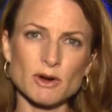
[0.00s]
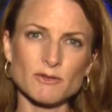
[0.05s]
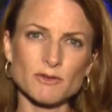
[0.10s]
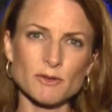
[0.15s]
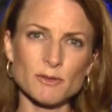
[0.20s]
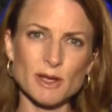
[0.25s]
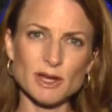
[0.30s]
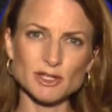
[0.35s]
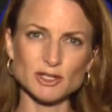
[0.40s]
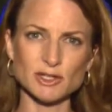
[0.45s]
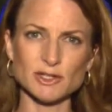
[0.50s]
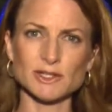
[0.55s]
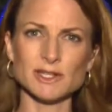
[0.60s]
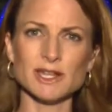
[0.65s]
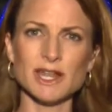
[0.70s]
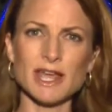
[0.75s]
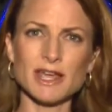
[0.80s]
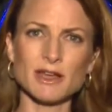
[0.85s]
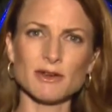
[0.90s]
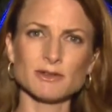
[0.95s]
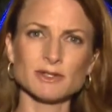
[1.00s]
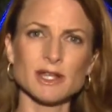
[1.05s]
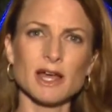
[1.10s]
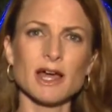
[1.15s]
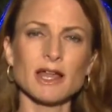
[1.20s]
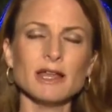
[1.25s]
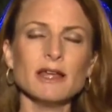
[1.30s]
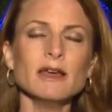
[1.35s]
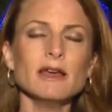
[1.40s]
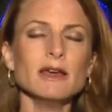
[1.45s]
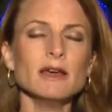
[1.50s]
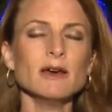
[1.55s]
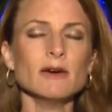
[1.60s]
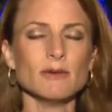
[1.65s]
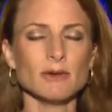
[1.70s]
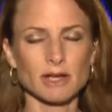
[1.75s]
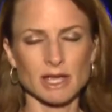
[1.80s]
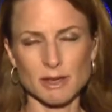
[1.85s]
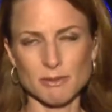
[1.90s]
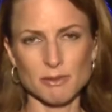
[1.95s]
information as the day goes on.
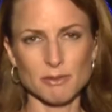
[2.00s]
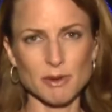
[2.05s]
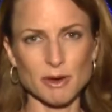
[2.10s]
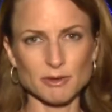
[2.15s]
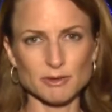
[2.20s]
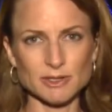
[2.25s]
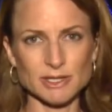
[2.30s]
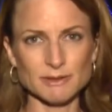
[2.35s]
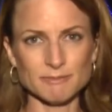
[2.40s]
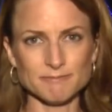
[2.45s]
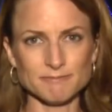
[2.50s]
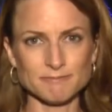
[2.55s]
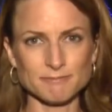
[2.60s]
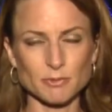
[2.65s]
We'll keep it posted.